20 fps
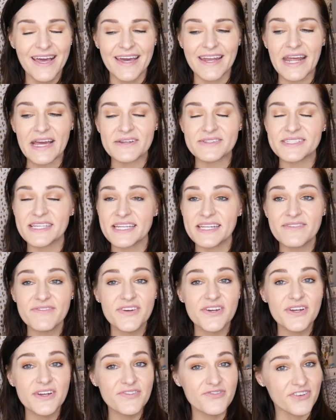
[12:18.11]
and I was getting
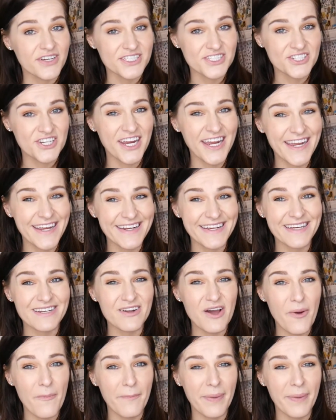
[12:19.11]
very frustrated,